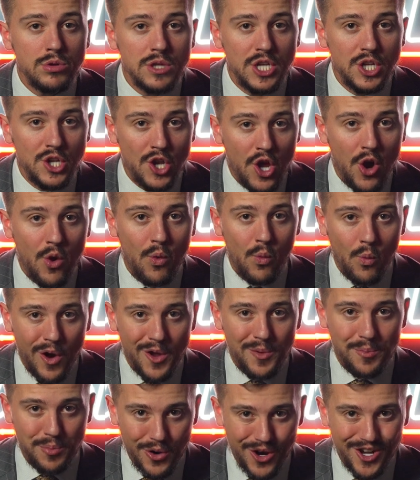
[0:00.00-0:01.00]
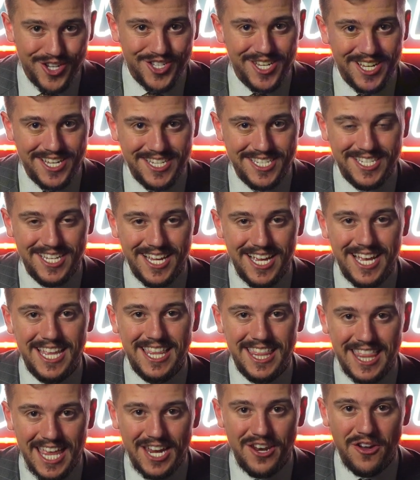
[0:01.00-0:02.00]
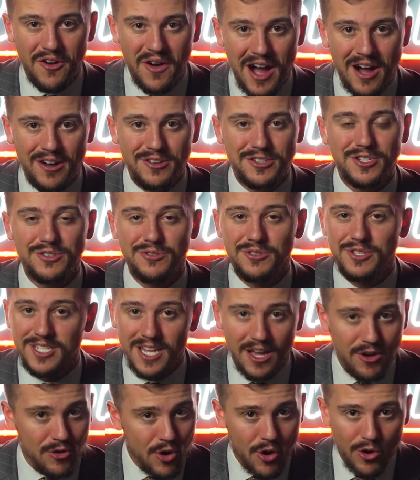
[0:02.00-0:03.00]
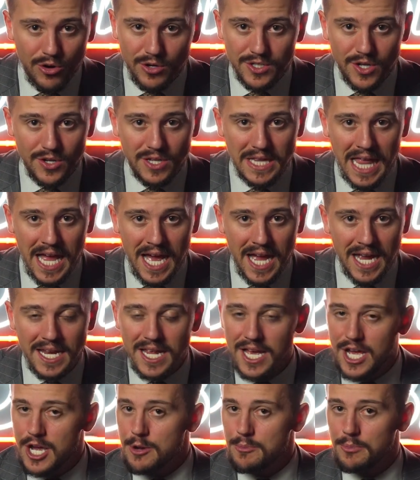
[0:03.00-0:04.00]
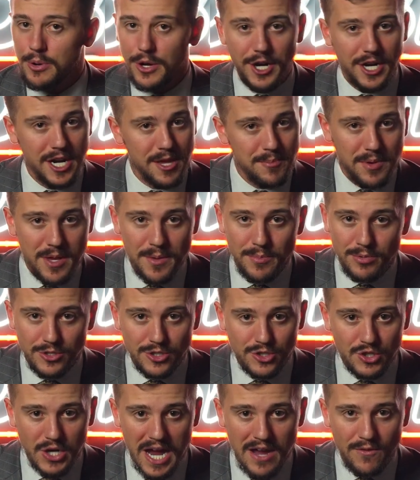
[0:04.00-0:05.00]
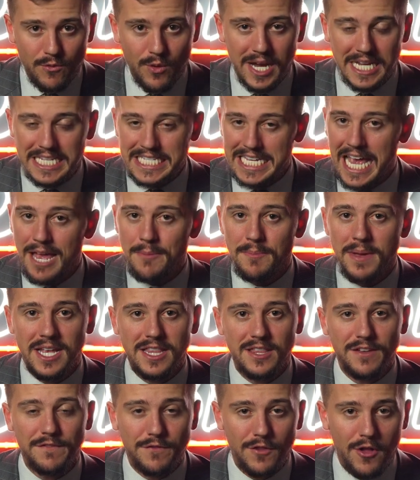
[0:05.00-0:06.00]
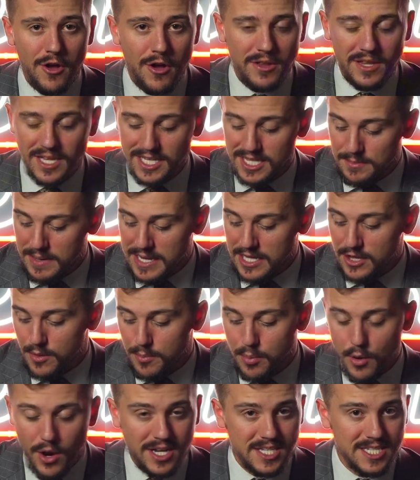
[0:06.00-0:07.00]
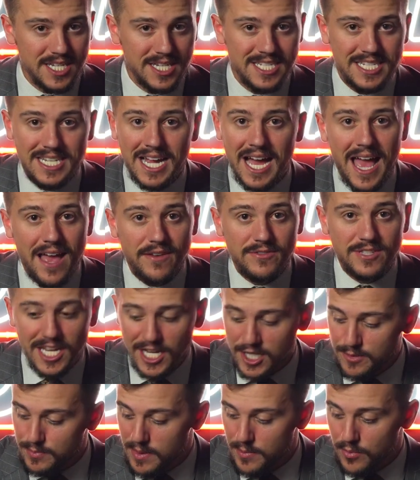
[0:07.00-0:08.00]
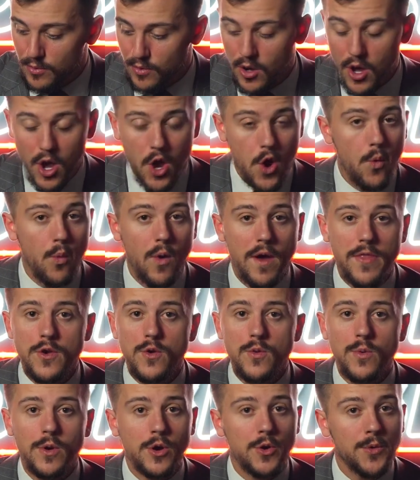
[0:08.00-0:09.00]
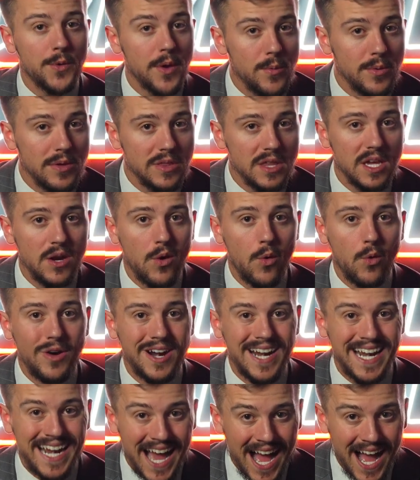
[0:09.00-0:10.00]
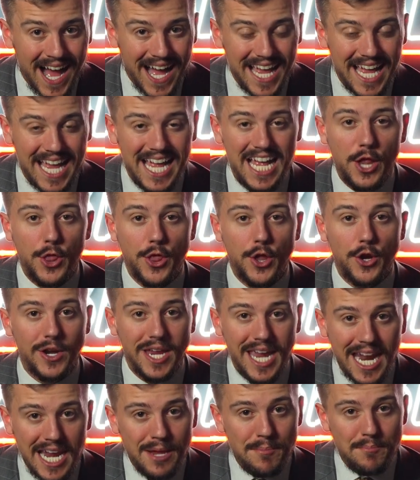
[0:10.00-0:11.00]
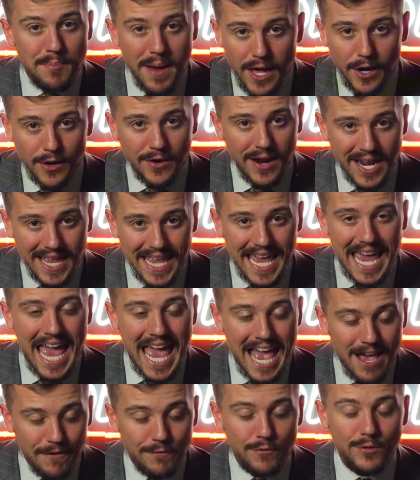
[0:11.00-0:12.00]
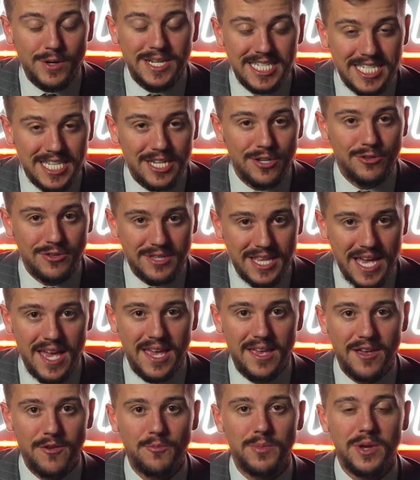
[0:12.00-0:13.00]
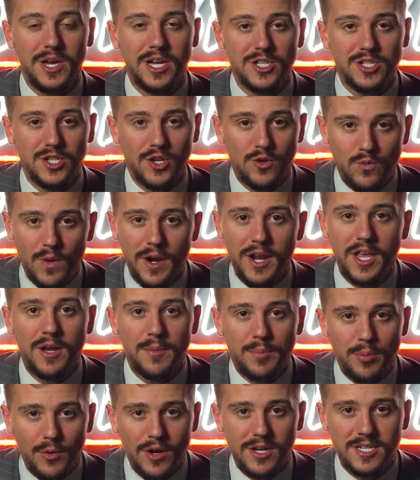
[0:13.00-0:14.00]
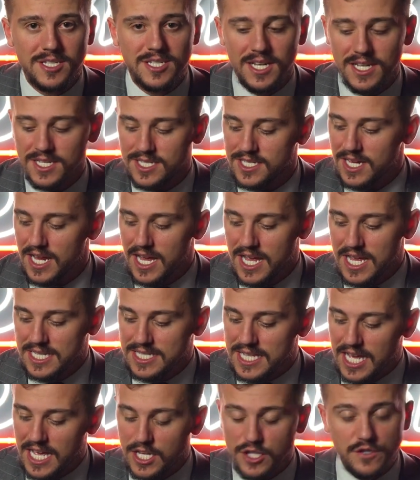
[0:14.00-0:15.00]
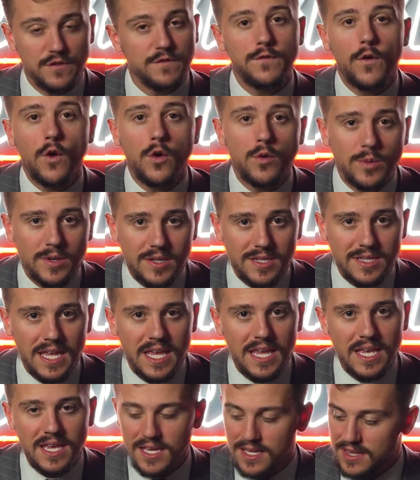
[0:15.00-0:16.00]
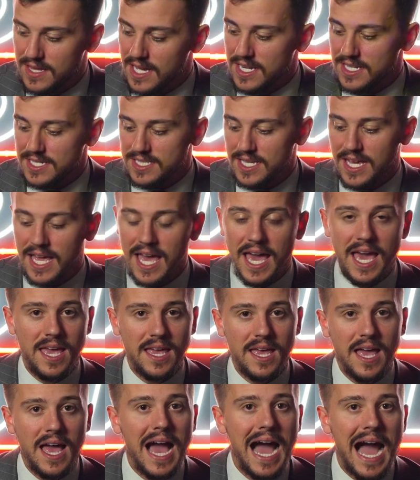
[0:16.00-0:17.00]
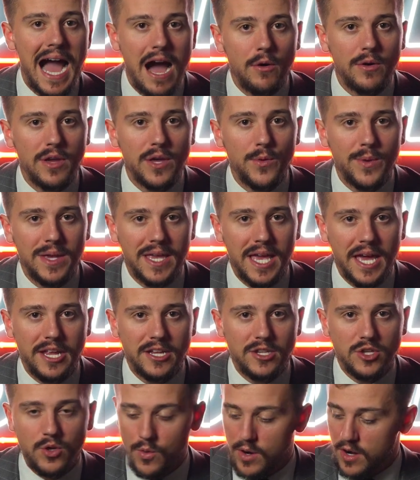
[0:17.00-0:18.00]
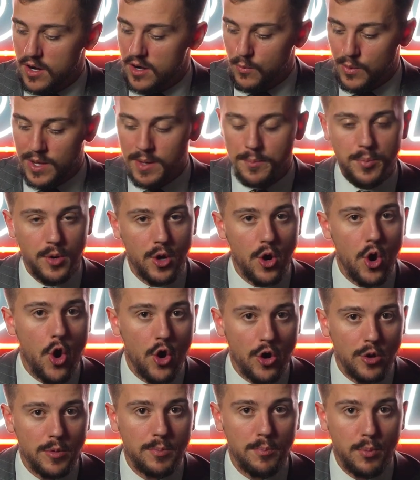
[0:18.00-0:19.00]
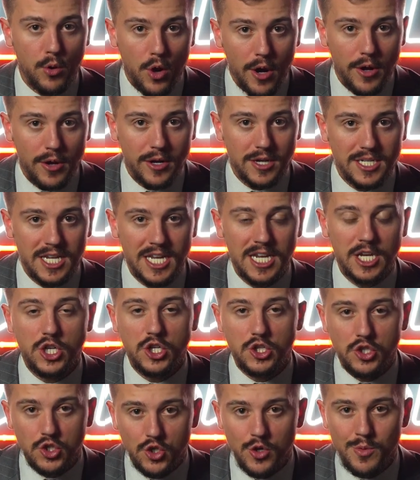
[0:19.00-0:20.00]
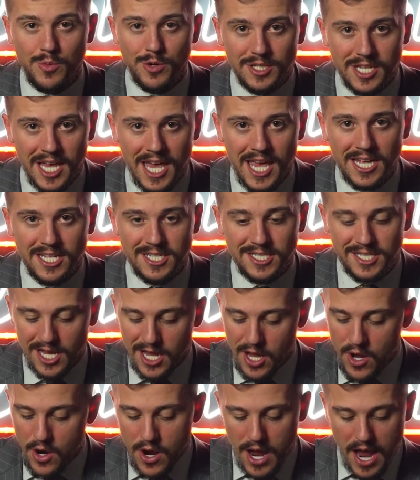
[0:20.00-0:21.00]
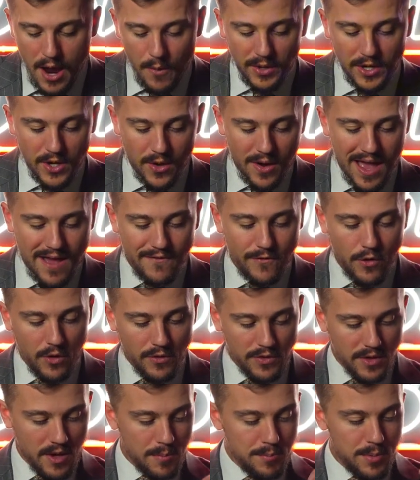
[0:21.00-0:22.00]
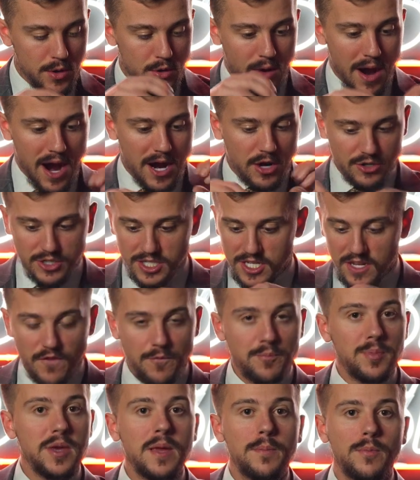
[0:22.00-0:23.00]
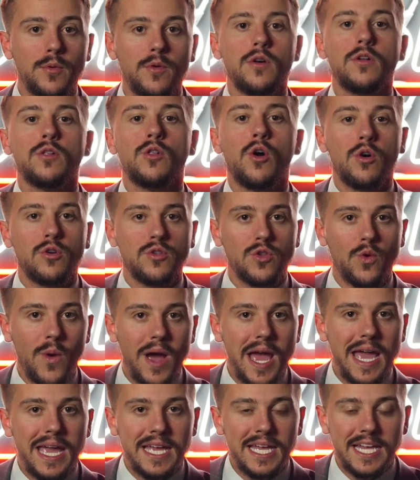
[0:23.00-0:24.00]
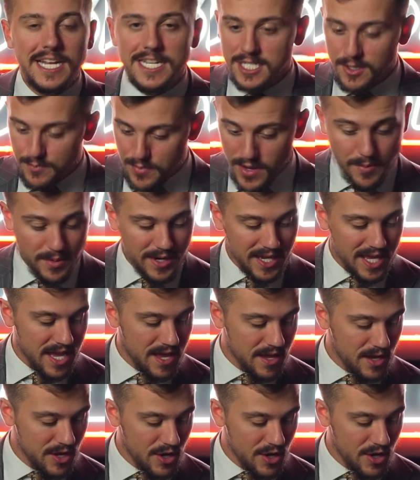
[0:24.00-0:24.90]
know one process. They know how to sell cars online, put it in people's driveways, and make to make their process not have salespeople. Whether you agree with it or not, they're getting better at it every single day because they're running a process that is forward thinking. That is like, hey, how can we get it to where we can put our product in consumers' hands and we don't have all the bureaucracy of people along the way to be able to get,